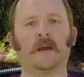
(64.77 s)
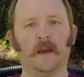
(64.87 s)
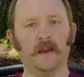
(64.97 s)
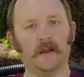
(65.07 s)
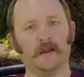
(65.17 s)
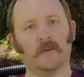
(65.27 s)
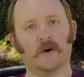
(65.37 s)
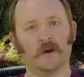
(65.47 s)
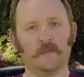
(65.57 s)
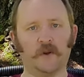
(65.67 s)
Hey,
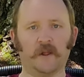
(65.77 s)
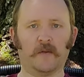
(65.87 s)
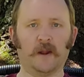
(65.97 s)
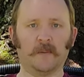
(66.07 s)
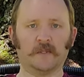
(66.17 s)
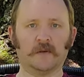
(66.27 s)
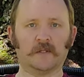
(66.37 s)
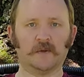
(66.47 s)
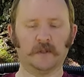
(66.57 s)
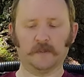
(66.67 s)
welcome to another episode of
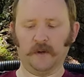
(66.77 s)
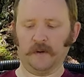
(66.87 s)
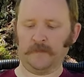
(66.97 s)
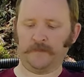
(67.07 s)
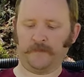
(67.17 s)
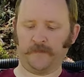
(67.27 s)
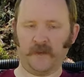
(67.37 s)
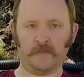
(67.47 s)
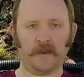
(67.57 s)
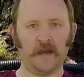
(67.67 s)
Chewing the Brew.
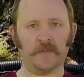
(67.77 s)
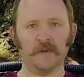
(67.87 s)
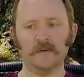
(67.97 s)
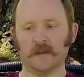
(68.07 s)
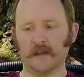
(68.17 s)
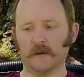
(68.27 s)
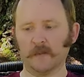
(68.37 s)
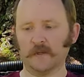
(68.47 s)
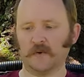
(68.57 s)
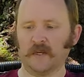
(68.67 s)
I'm Matthew. Today I'll
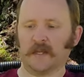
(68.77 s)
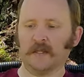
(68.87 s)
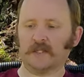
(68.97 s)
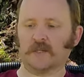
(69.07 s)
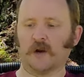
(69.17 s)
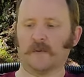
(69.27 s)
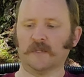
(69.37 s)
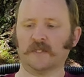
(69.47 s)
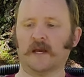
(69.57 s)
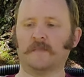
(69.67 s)
be drinking
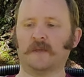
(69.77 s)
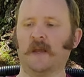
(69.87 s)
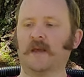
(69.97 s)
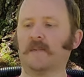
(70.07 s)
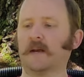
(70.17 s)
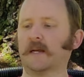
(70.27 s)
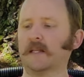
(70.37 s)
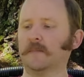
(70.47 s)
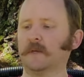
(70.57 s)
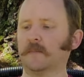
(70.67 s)
Starburst IPA by
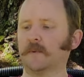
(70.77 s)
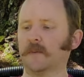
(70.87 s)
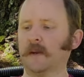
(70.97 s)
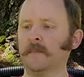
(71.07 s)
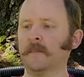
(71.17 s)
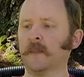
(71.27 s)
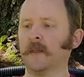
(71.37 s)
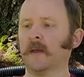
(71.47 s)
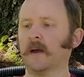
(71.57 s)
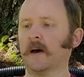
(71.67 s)
Ecliptic Brewing
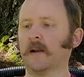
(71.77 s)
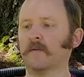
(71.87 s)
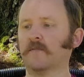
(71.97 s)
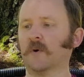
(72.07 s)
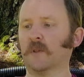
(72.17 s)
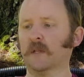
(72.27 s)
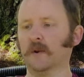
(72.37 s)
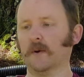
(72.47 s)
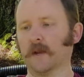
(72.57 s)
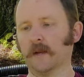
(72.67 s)
out of Portland,
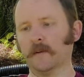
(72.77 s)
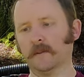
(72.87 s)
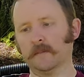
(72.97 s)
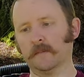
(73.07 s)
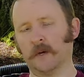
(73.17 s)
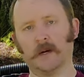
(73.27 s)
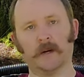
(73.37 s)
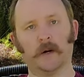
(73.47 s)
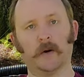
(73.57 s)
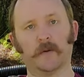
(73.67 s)
Oregon,
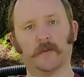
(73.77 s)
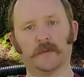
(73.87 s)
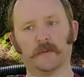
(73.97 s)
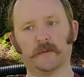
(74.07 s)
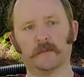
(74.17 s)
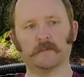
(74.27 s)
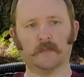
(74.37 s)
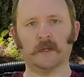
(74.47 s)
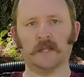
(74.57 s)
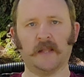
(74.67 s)
on Earth.
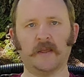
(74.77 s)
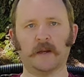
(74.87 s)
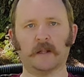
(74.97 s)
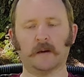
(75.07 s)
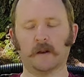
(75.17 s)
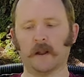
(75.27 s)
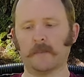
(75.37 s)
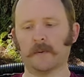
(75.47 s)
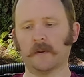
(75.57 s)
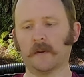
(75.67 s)
Glad they cleared it
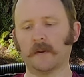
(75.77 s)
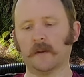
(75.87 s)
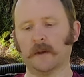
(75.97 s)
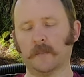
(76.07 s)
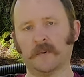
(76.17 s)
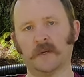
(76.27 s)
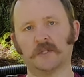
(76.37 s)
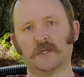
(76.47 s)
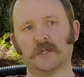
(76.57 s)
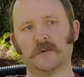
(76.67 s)
up. I'm pretty
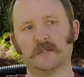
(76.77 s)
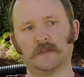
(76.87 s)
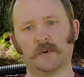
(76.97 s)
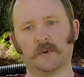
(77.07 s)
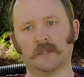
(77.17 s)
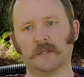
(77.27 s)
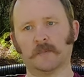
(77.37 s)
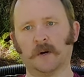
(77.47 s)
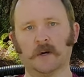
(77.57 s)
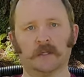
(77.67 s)
sure there was a Portland
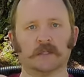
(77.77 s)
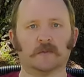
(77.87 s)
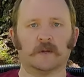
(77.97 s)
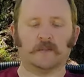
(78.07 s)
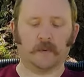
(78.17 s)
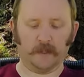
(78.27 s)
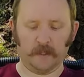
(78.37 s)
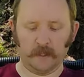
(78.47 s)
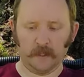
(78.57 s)
Mars at one point.